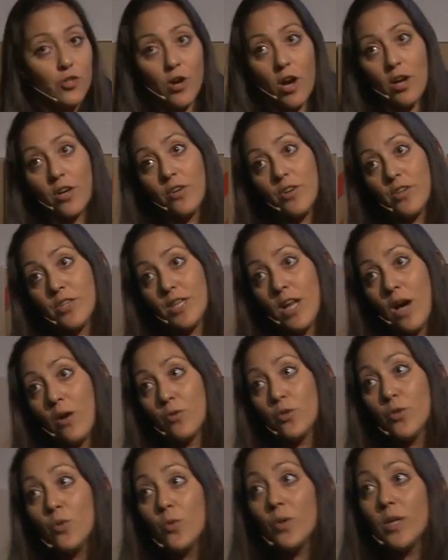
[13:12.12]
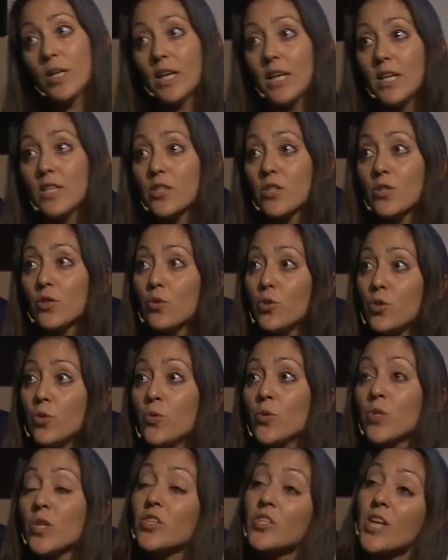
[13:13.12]
Tracker is now doing is to
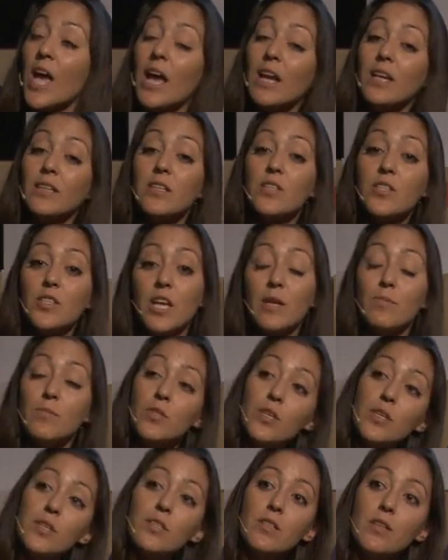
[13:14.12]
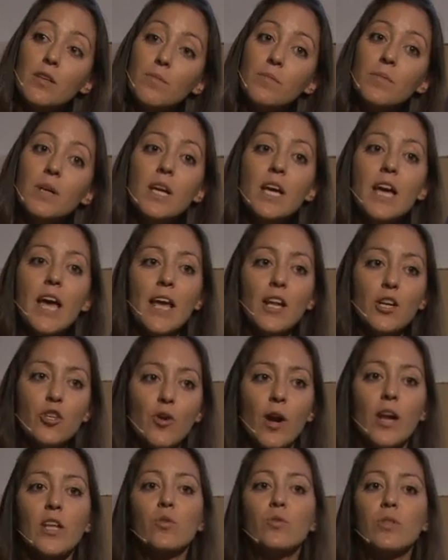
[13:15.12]
use exactly the same system and
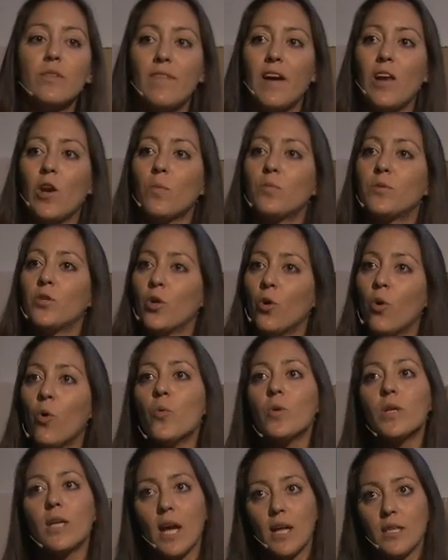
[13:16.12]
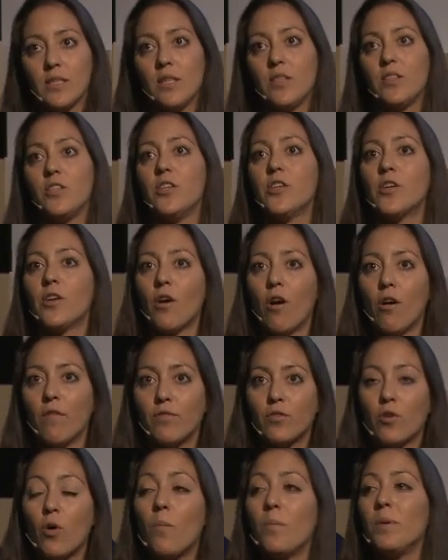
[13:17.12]
try to develop their own gazetteer
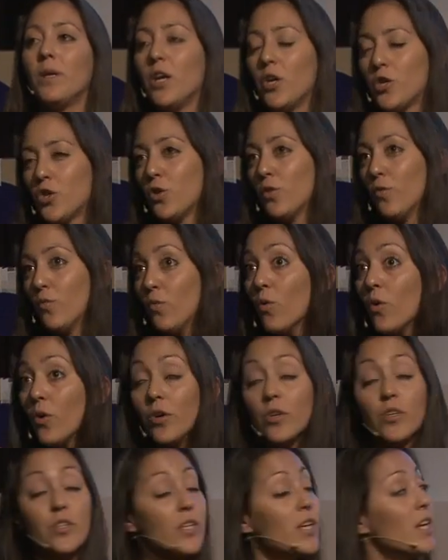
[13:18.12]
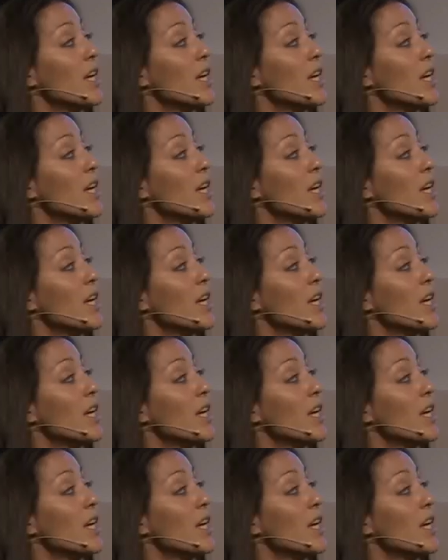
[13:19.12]
of combination of words